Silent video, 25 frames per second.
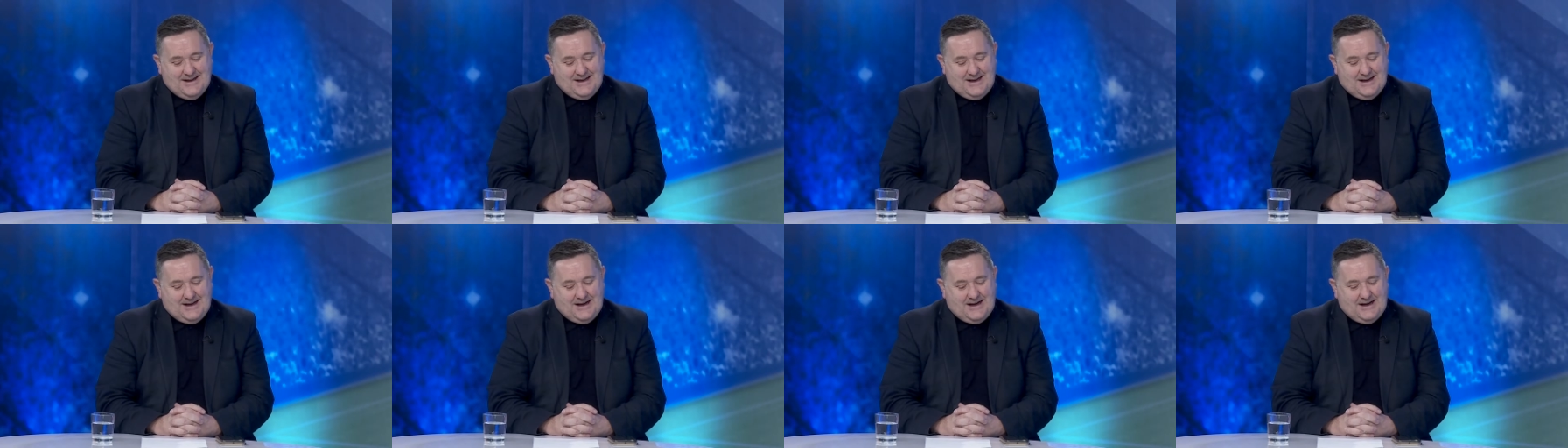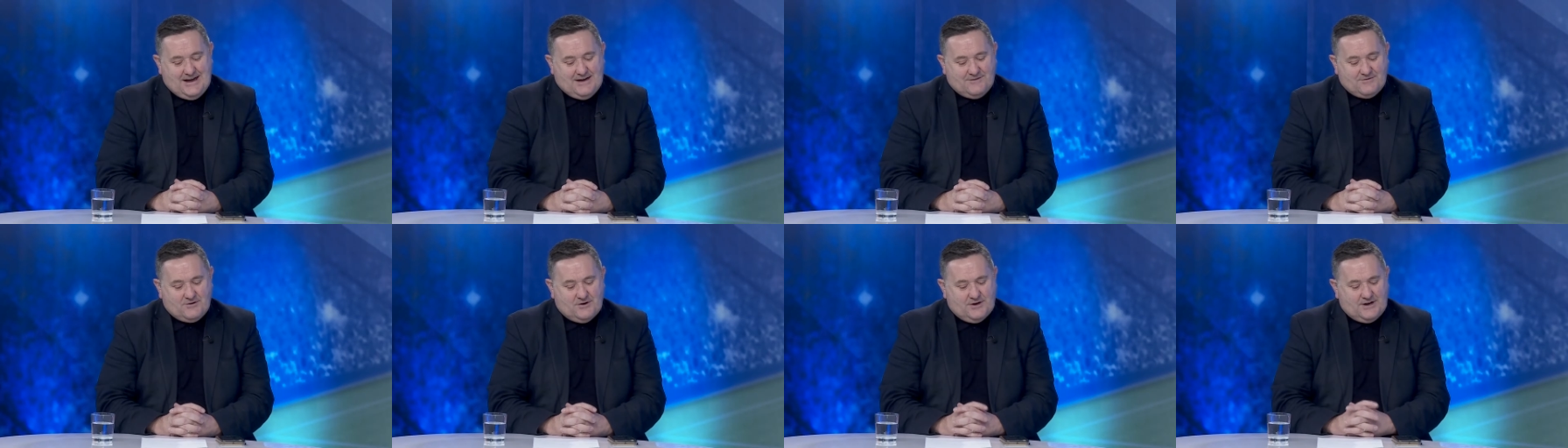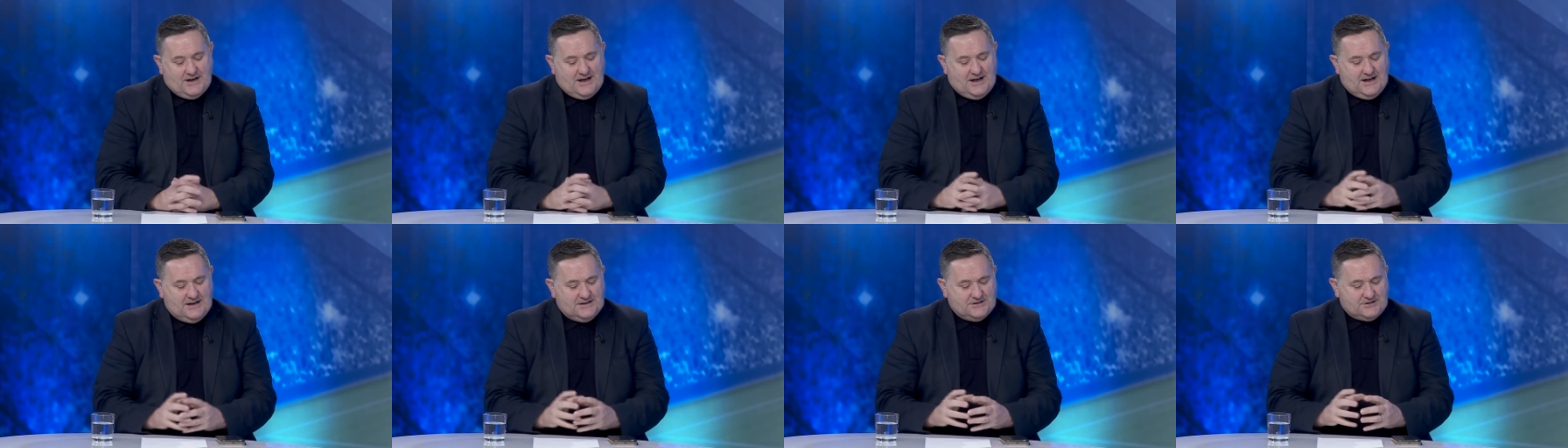I've got
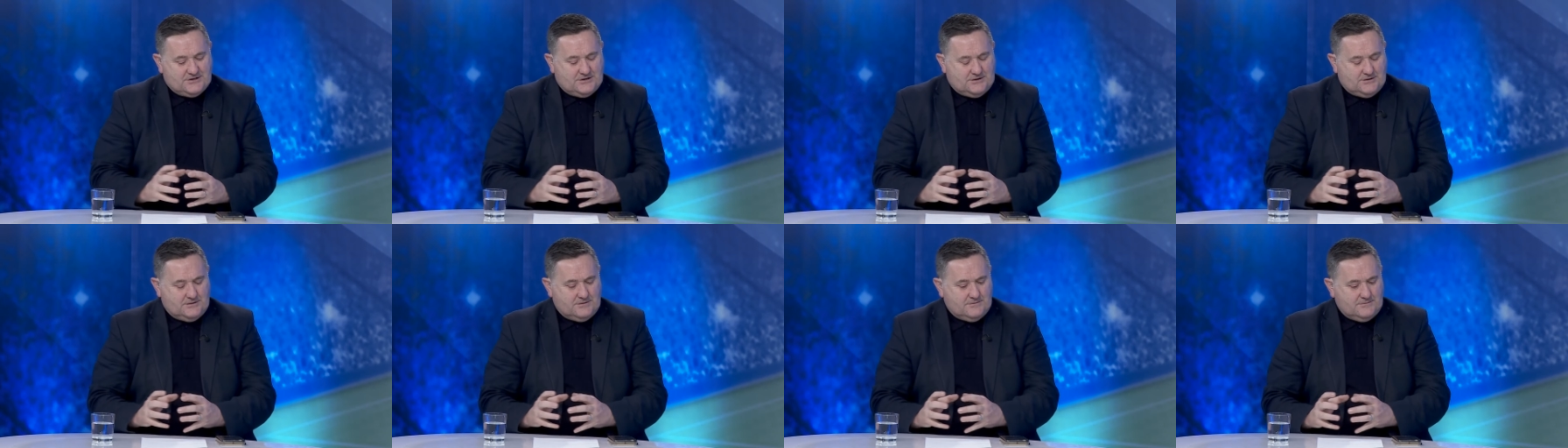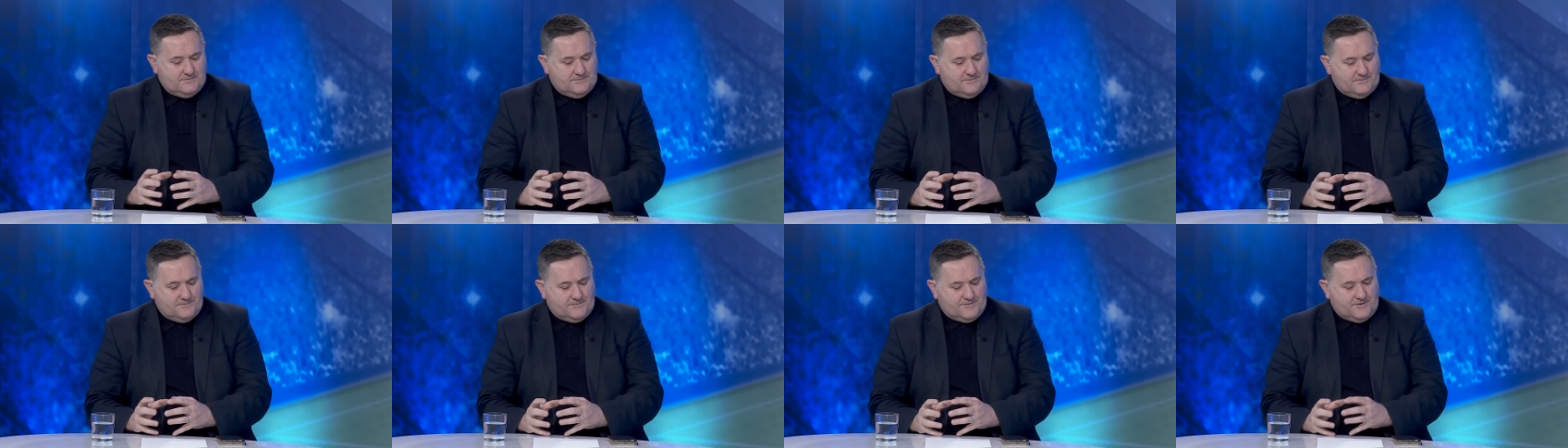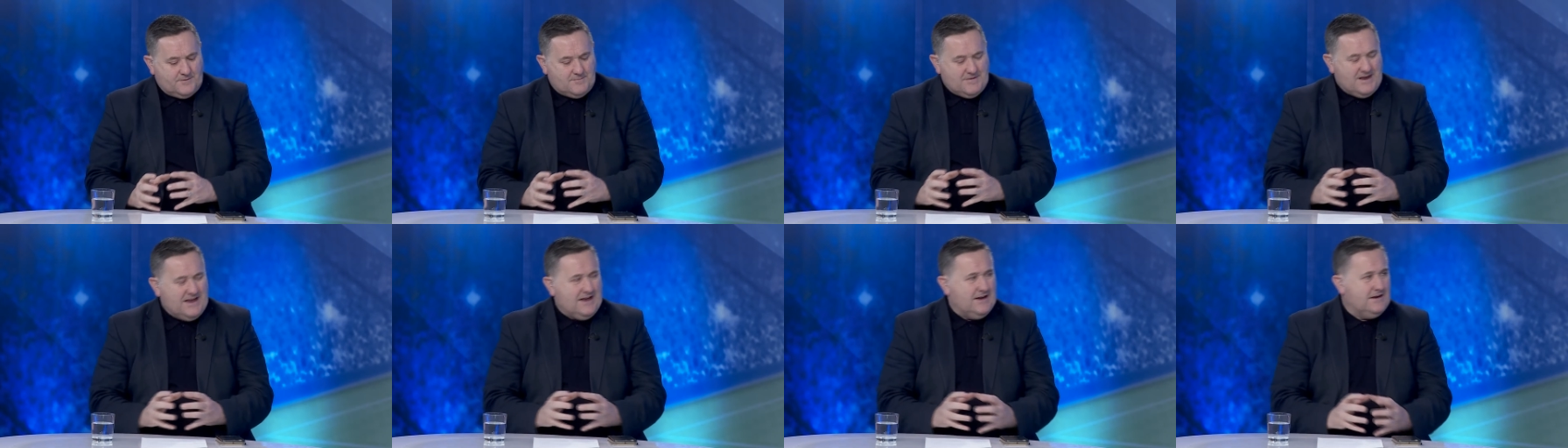to ask you,
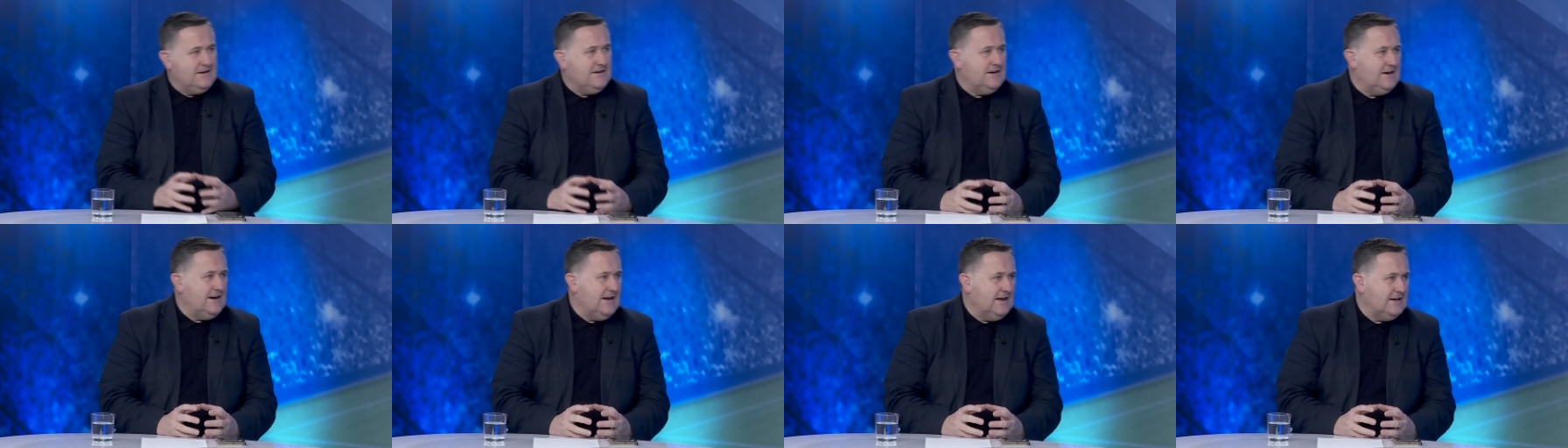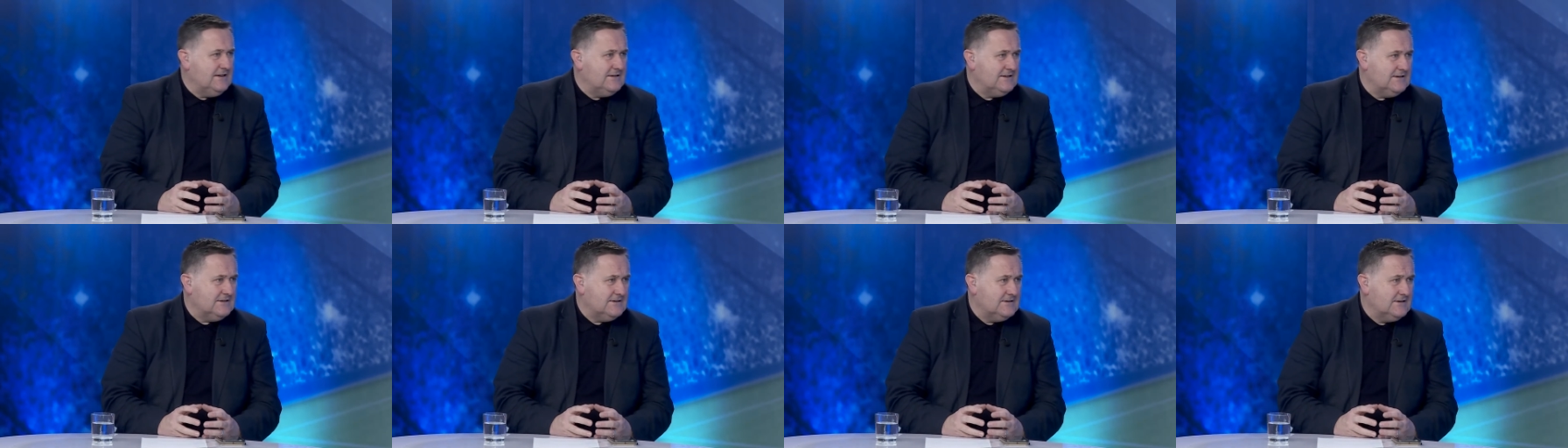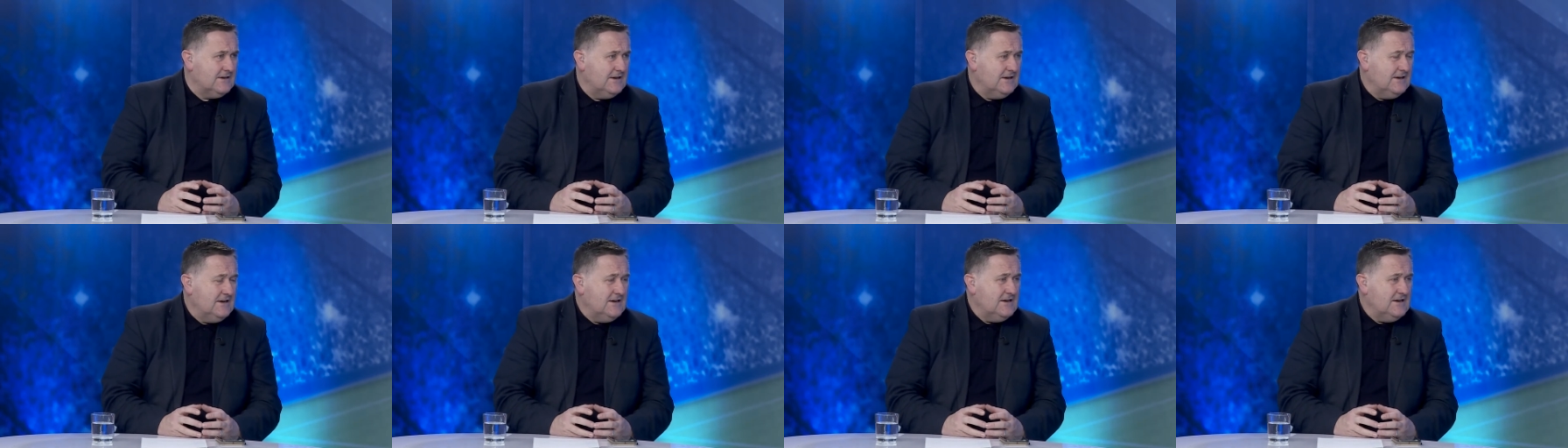from Ayr United,